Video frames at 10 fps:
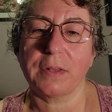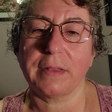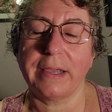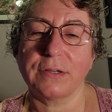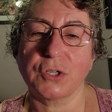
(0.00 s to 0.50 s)

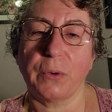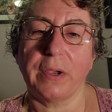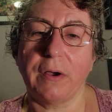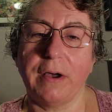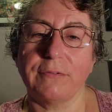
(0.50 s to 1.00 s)
like,
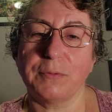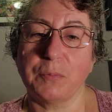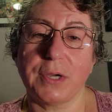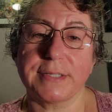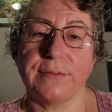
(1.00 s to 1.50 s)
showing off
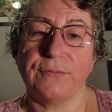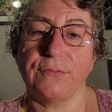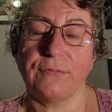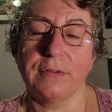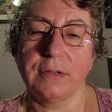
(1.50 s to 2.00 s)
impressive
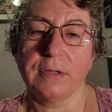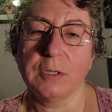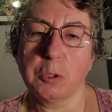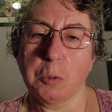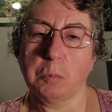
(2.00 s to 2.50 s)

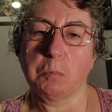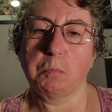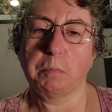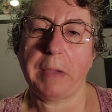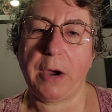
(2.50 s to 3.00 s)

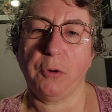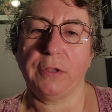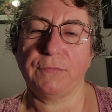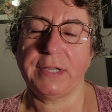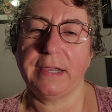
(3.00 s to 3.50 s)
powerlifting